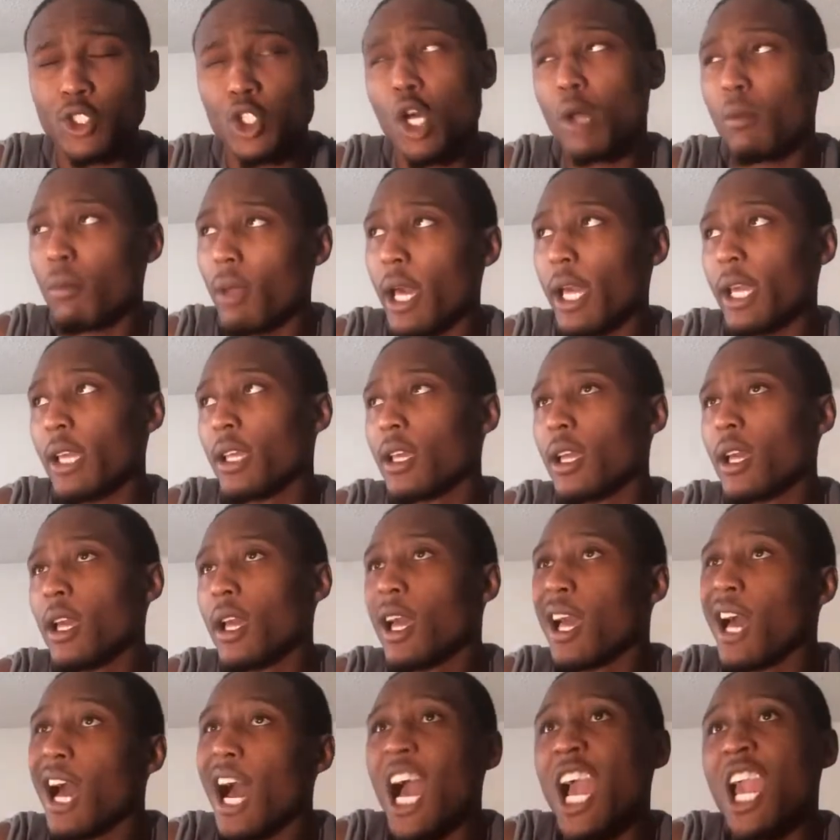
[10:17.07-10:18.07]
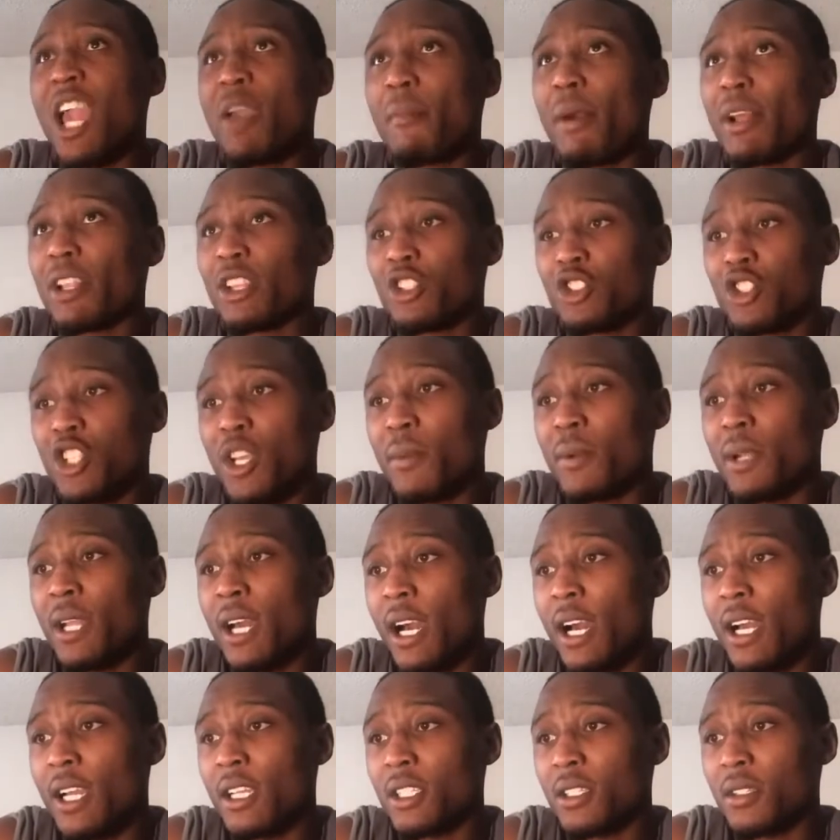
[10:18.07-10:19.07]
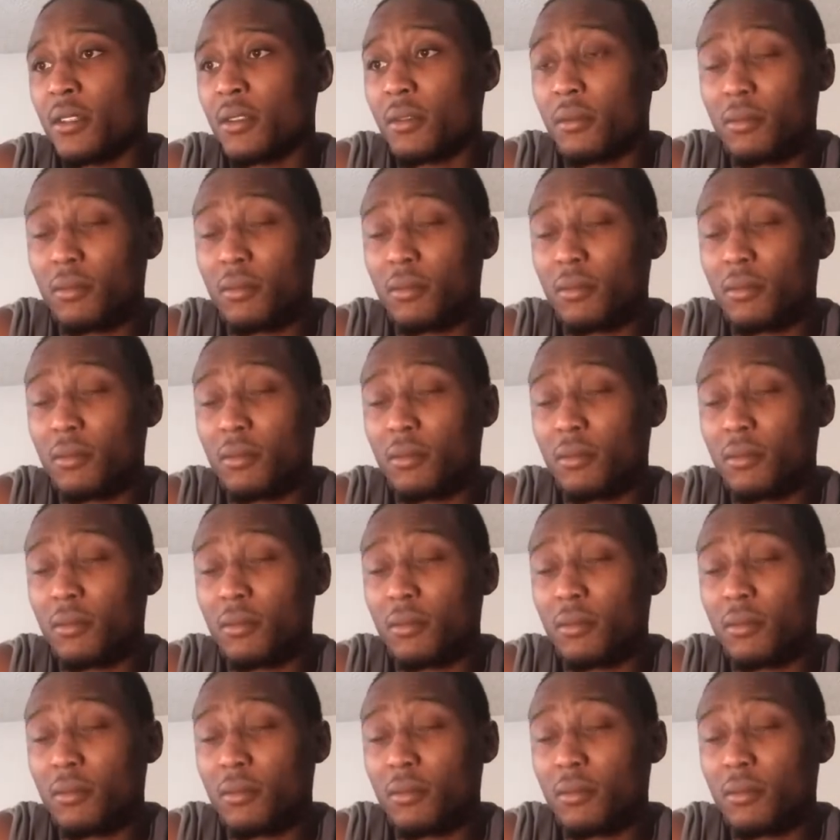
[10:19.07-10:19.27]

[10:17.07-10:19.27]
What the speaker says: So, I'm like, I ain't about to jeopardize,